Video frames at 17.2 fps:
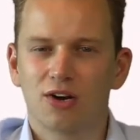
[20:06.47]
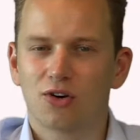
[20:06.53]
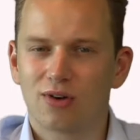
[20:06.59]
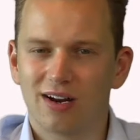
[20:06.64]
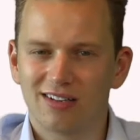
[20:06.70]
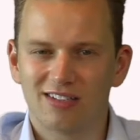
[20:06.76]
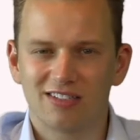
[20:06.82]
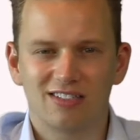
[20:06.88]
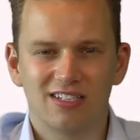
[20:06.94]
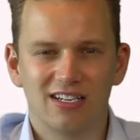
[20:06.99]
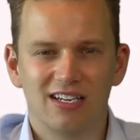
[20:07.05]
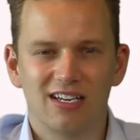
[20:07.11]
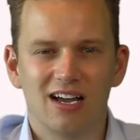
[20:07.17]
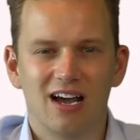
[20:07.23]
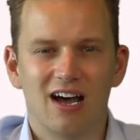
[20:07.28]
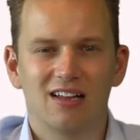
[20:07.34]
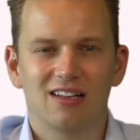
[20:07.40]
Great to
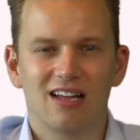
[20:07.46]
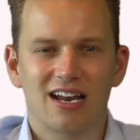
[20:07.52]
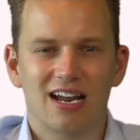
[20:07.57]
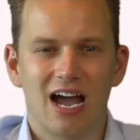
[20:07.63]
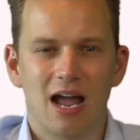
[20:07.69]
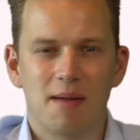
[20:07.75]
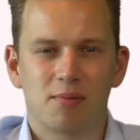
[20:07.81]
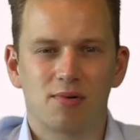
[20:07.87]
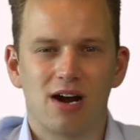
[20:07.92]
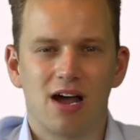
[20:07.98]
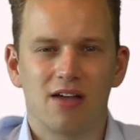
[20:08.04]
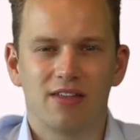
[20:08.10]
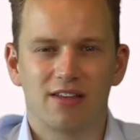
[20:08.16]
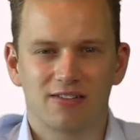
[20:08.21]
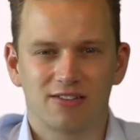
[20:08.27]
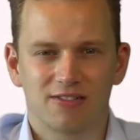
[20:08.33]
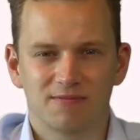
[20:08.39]
see a lot of hype around
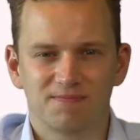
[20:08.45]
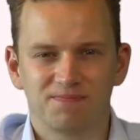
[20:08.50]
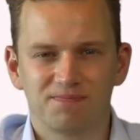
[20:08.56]
this.